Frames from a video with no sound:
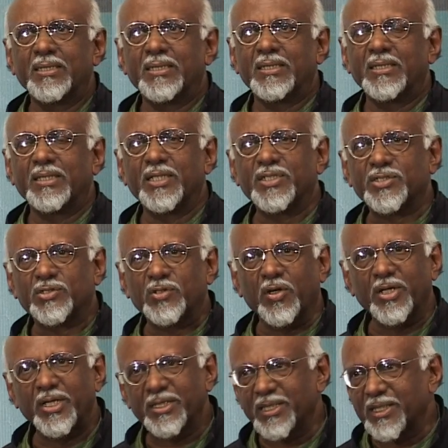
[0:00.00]

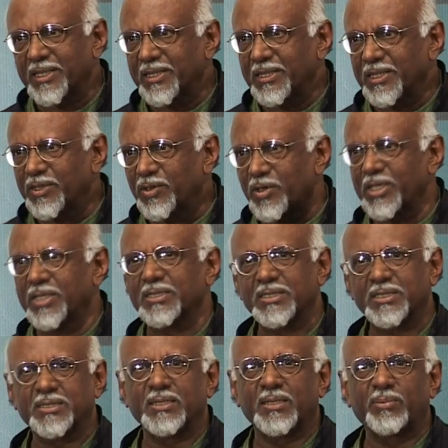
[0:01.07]
historic
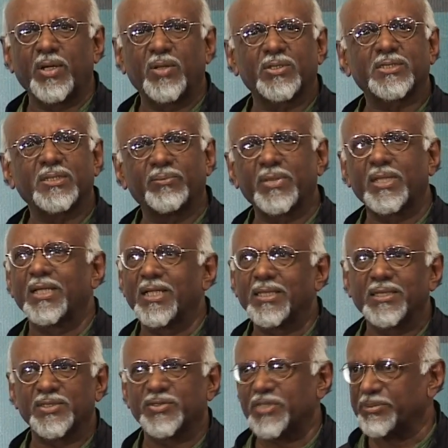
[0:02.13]
ignorance about someone like
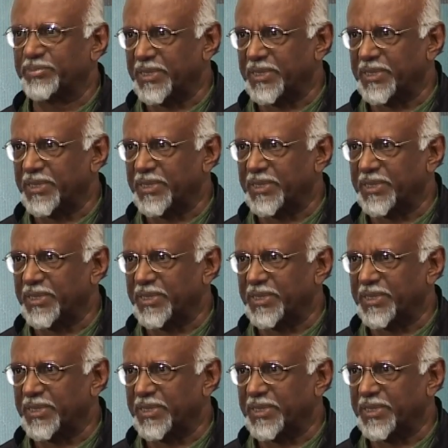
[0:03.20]
Dashrath